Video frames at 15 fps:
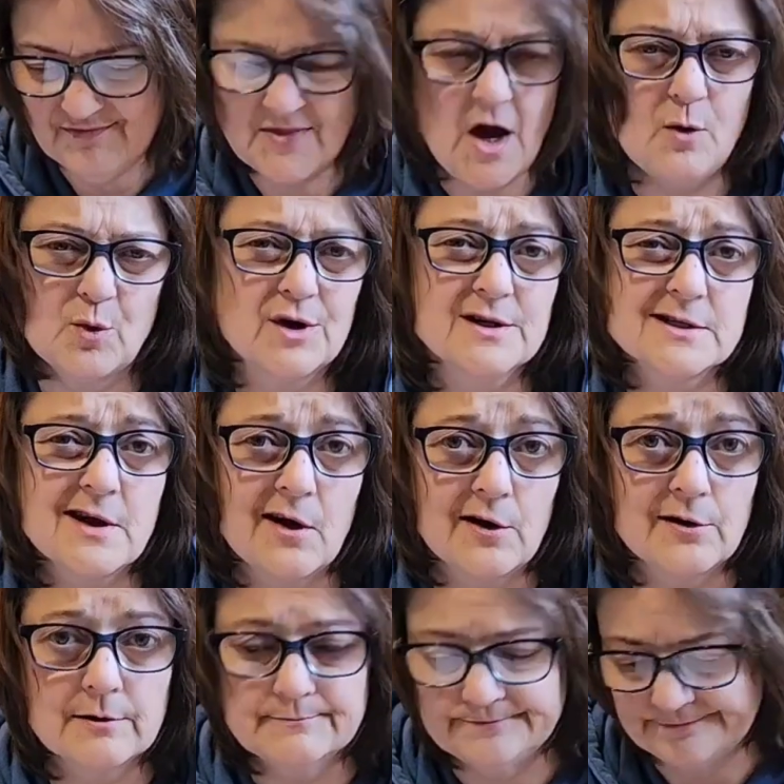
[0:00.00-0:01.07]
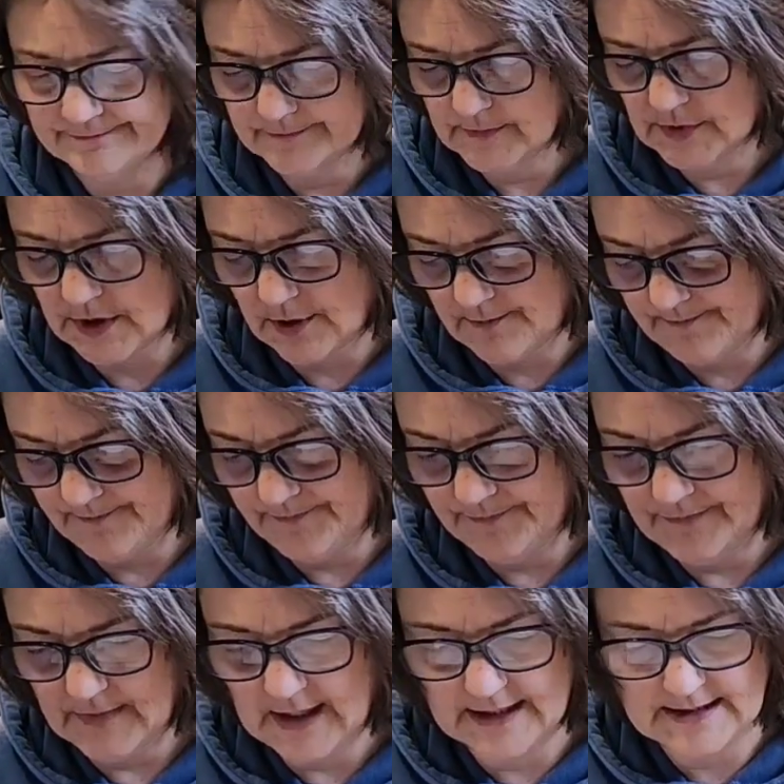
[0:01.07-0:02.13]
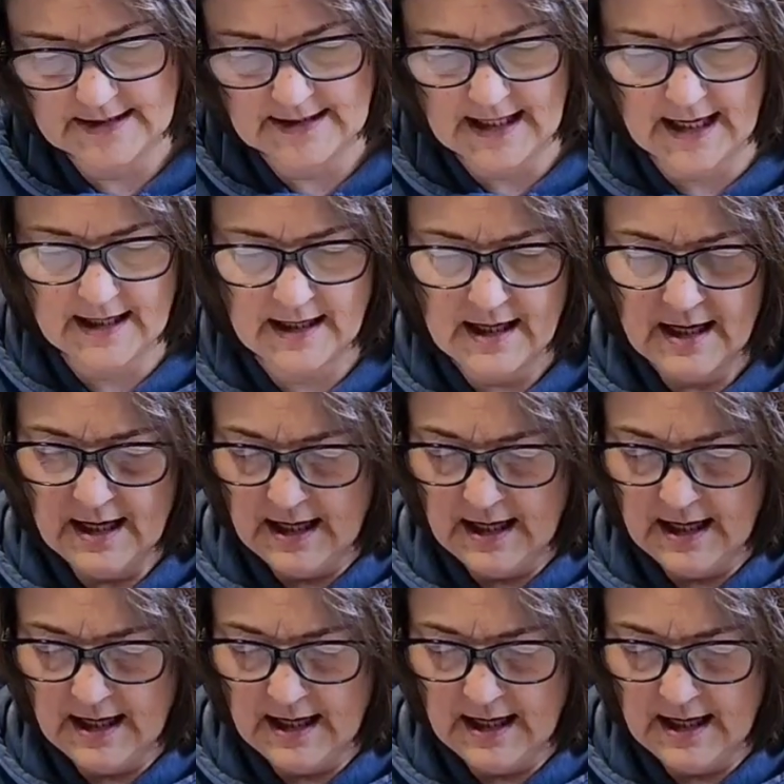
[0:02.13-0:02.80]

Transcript: not work as hard. So I did that.